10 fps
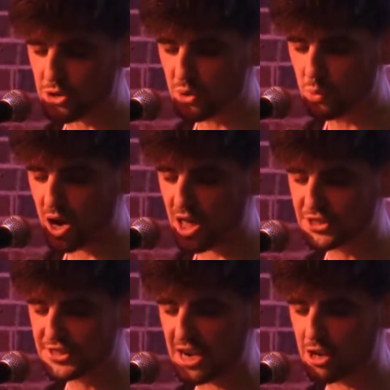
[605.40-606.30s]
your
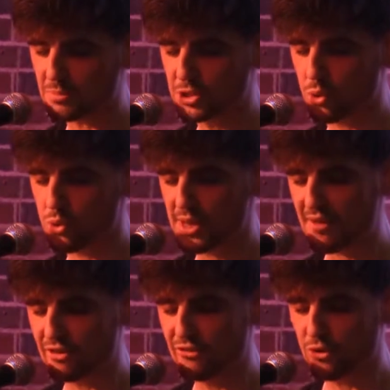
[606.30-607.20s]
worth, stand up tall,
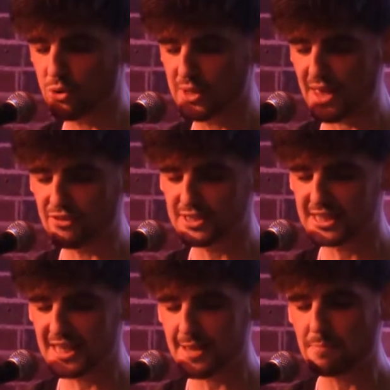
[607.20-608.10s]
never fall, never
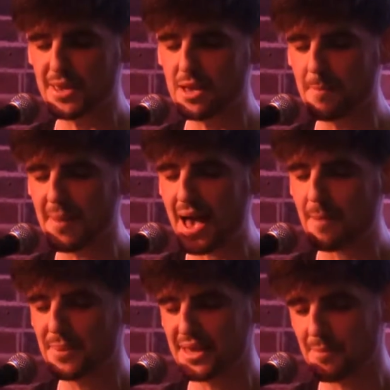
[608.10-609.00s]
sleep. Be a
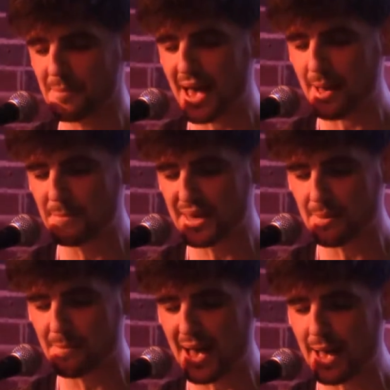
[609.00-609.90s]
man, be a man, be
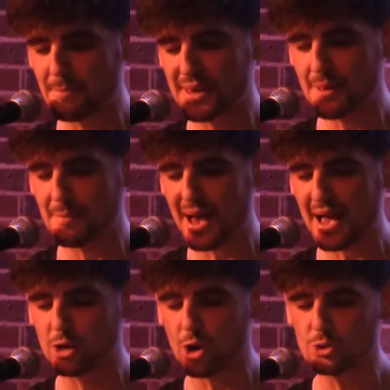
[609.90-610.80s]
a man, be a
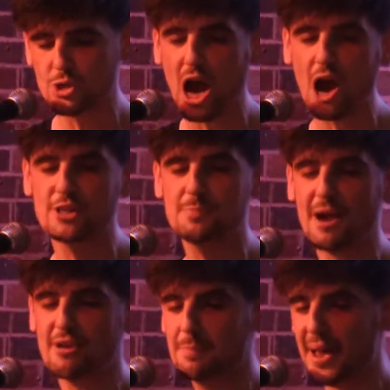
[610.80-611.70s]
man. Close your eyes,
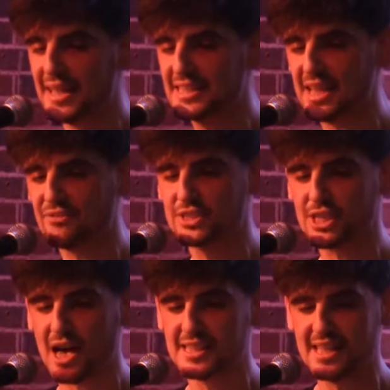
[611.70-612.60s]
bury pain, sever
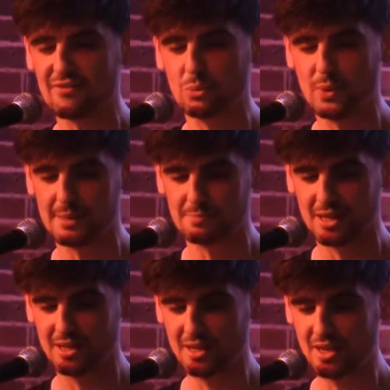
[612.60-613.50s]
ties, never weep.
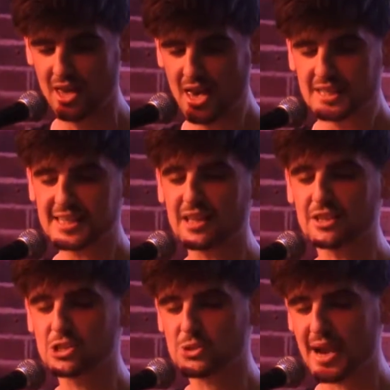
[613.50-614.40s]
Take
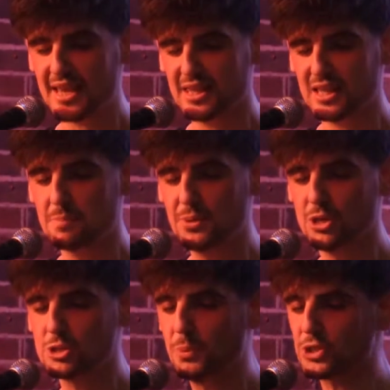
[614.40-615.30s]
the strain, the
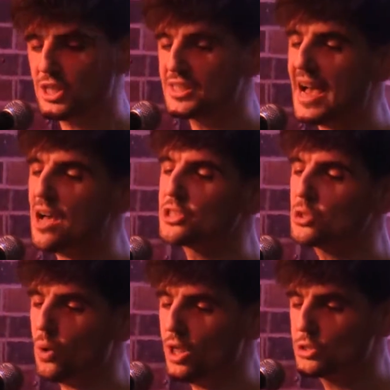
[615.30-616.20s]
abuse, push it down,
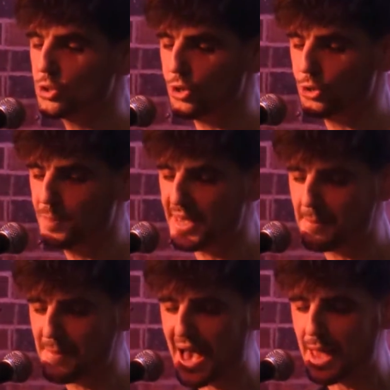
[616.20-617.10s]
swallow truth. Be
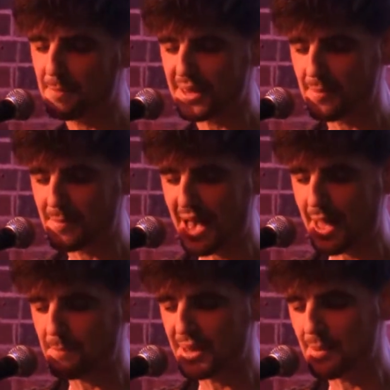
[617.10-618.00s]
a man, be a
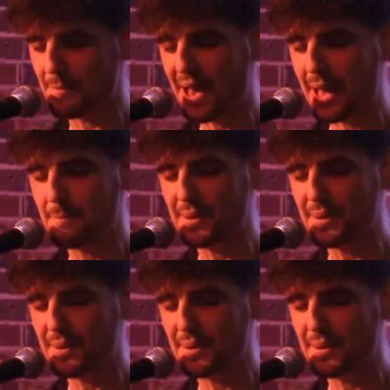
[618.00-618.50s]
man, be a man,